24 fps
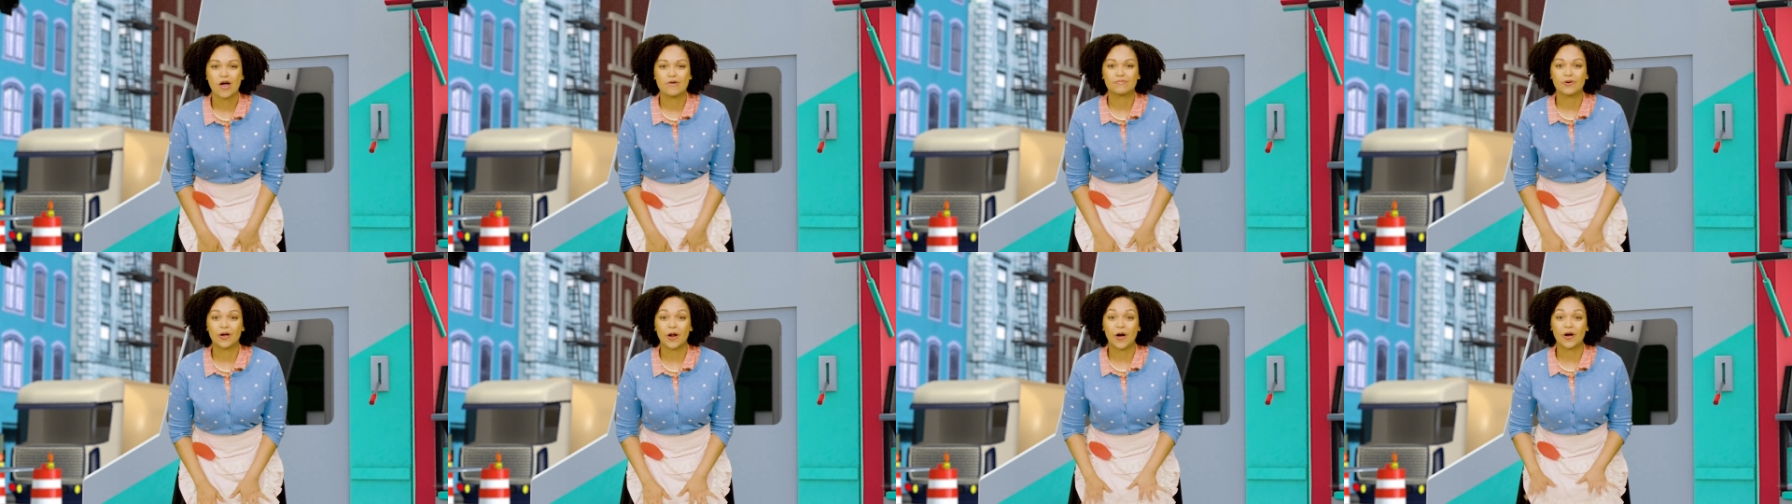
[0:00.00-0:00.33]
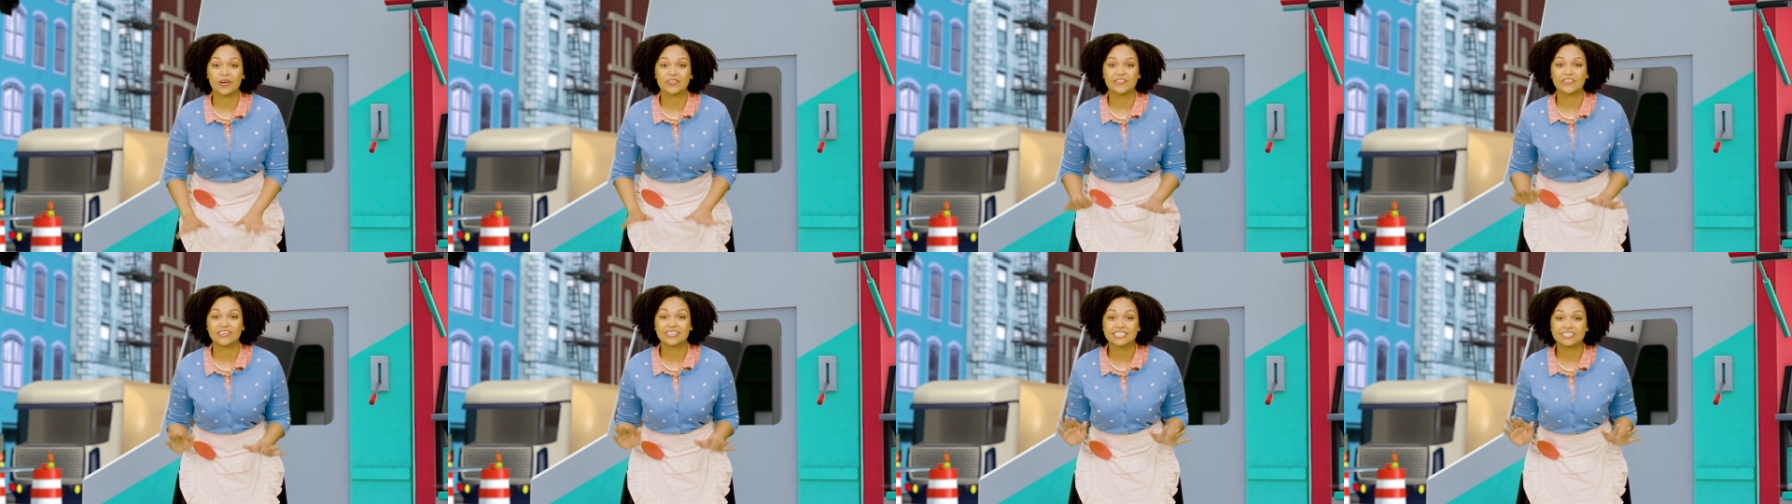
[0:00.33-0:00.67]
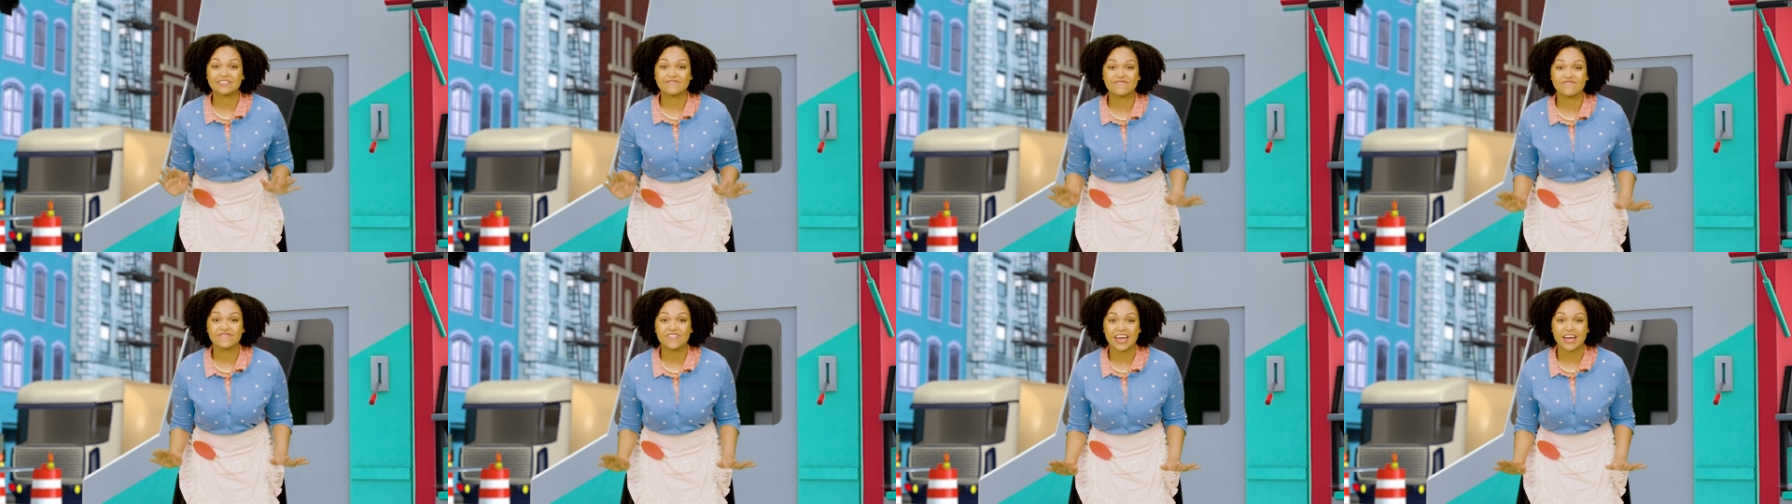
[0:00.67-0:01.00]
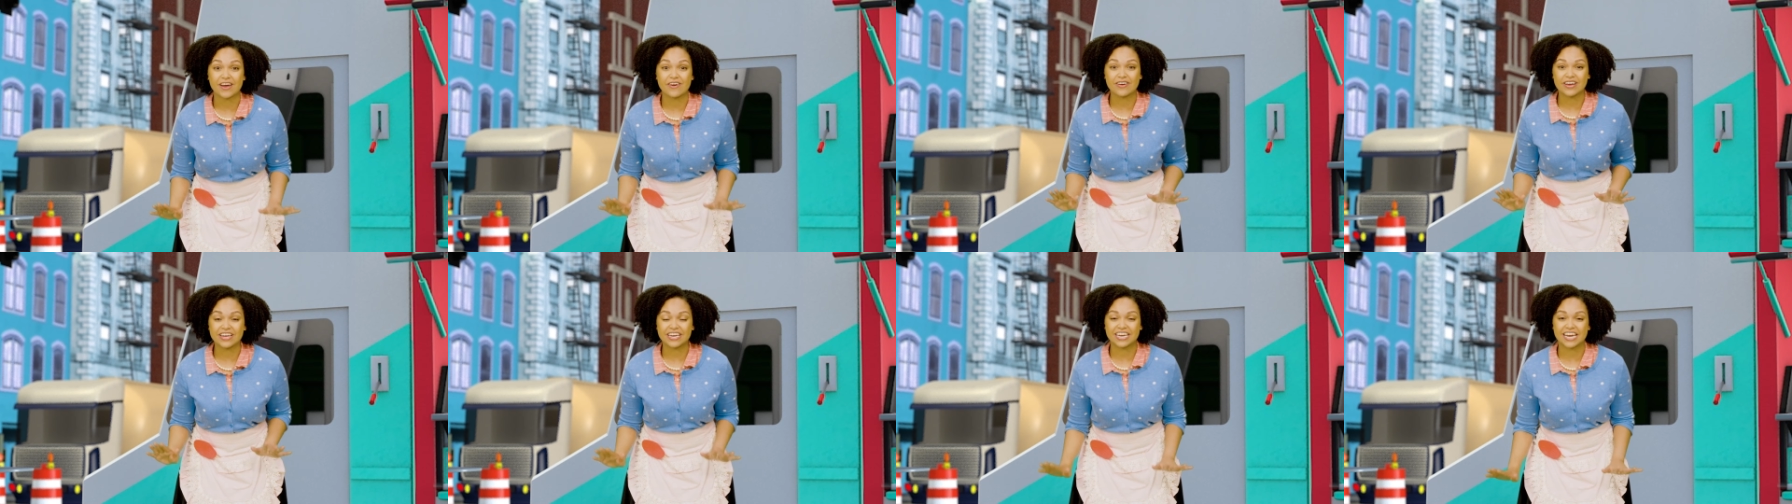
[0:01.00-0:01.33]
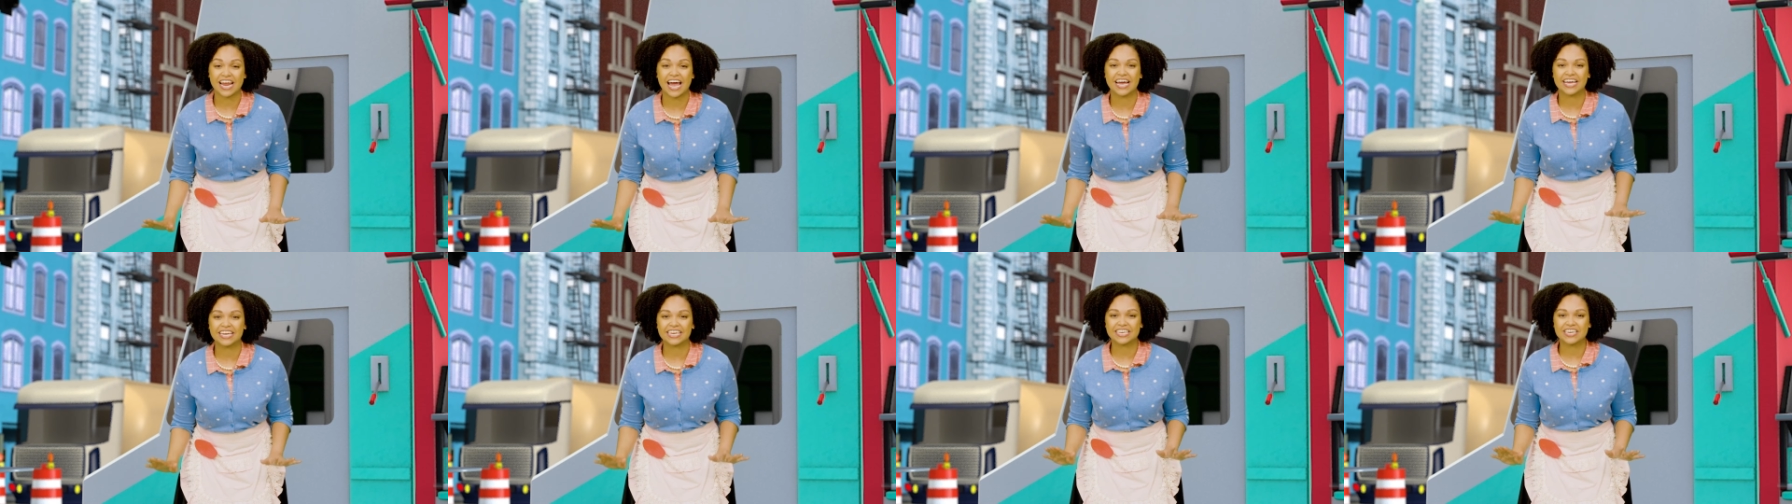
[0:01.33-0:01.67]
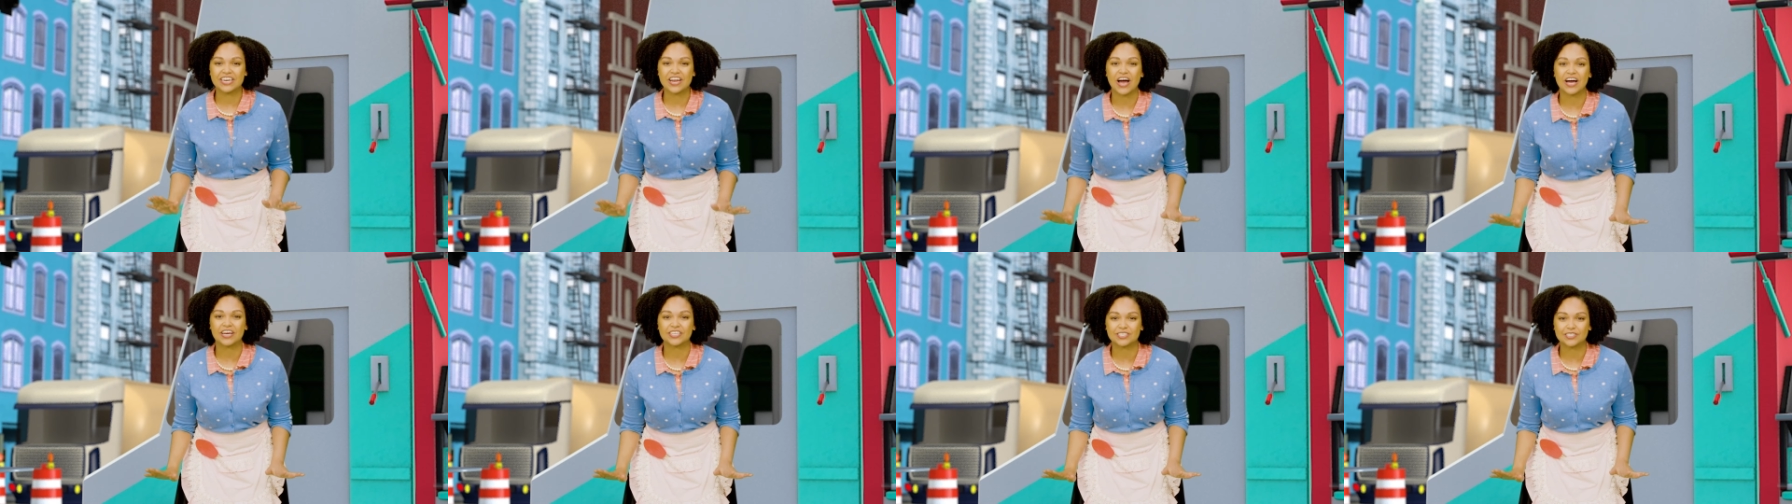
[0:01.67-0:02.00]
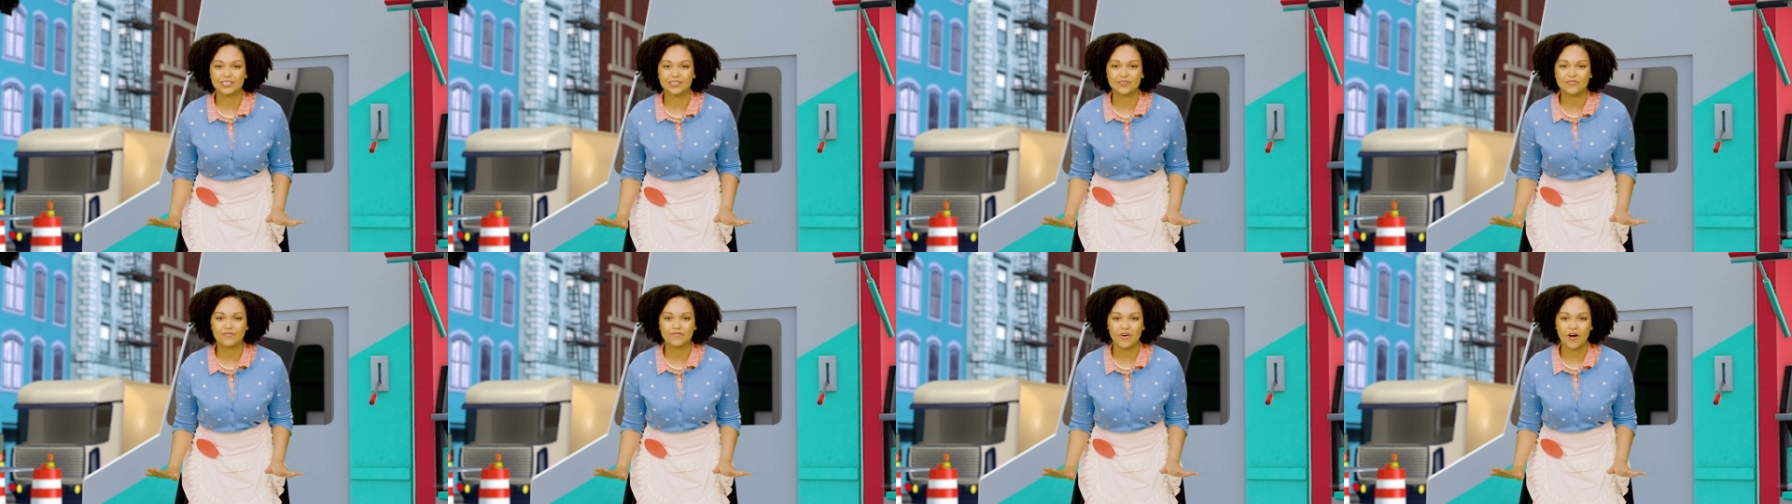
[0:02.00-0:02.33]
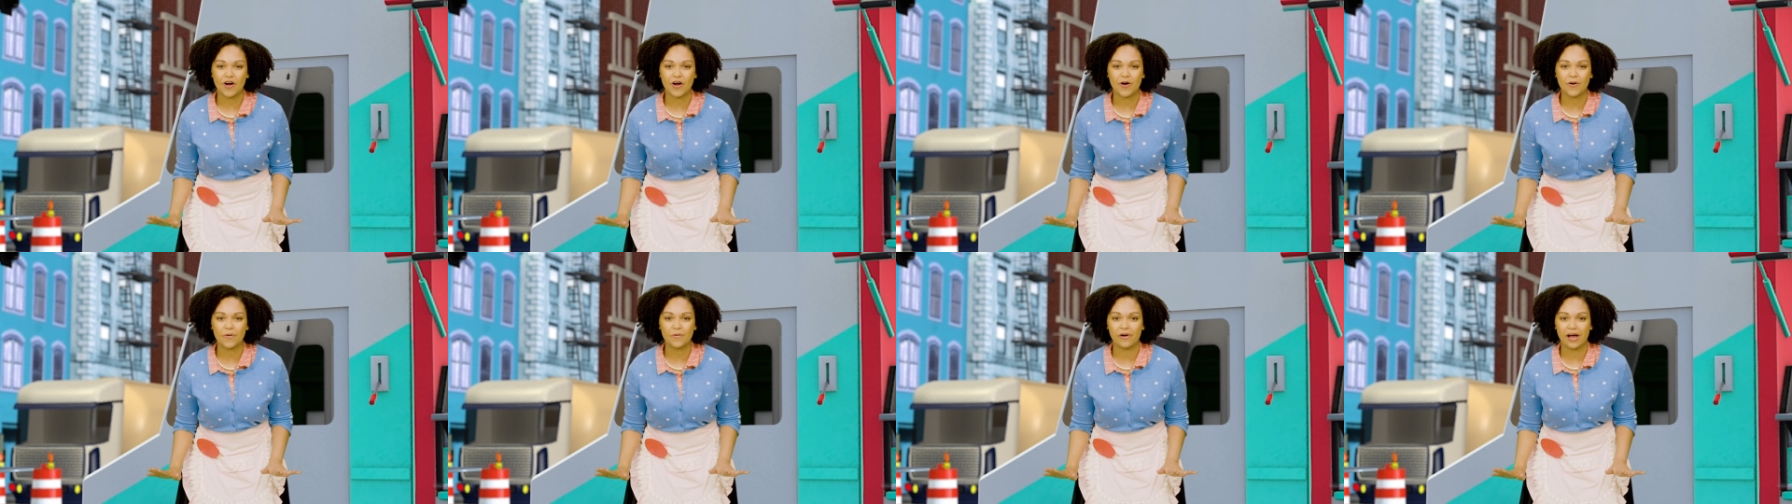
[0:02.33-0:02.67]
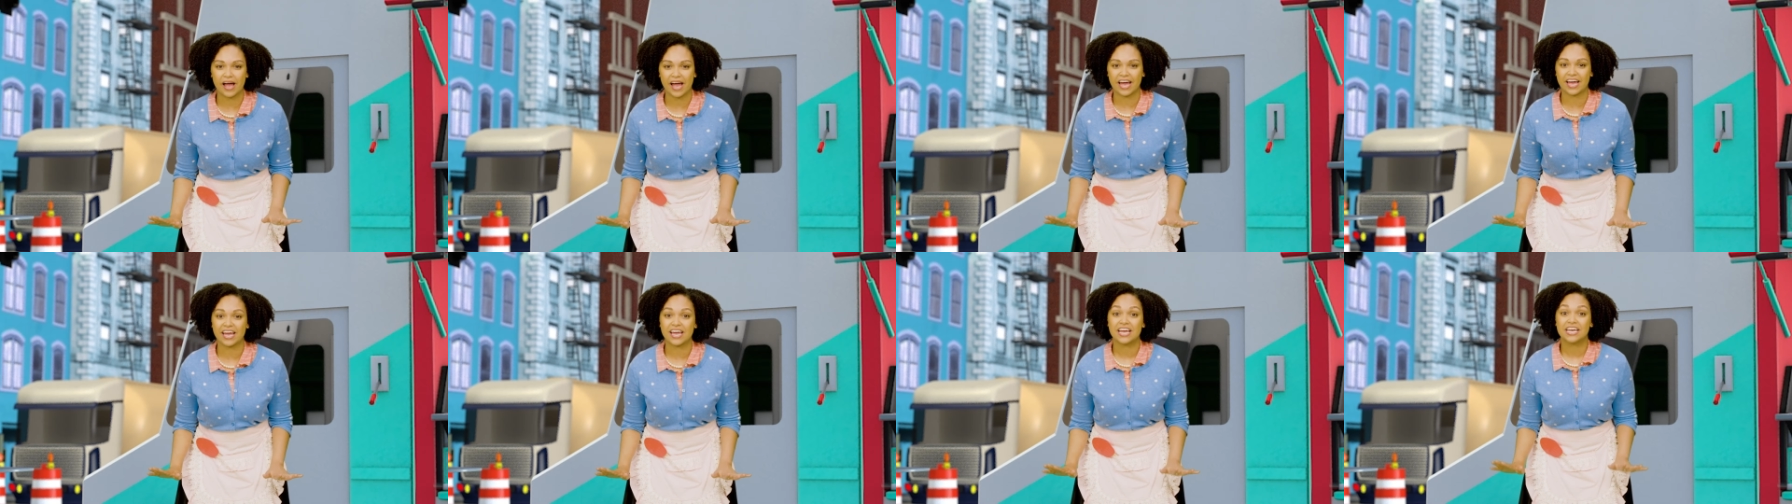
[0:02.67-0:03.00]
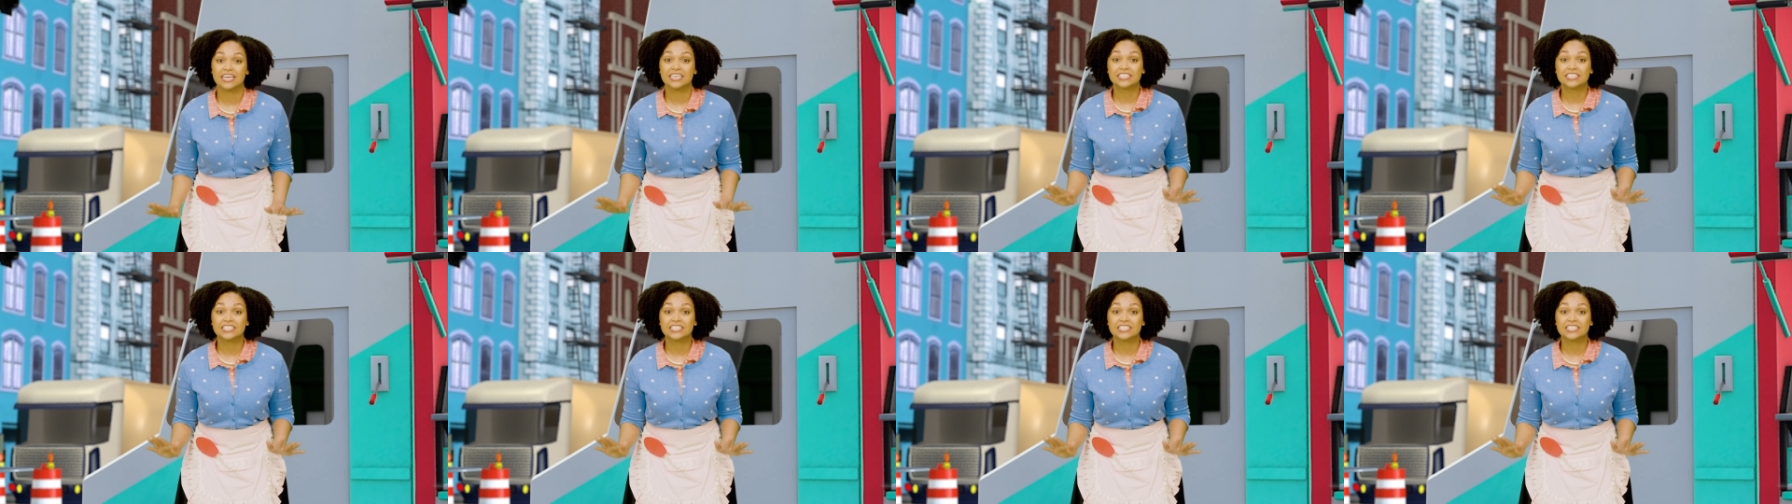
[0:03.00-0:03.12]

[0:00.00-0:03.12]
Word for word: but on this very night not too far away,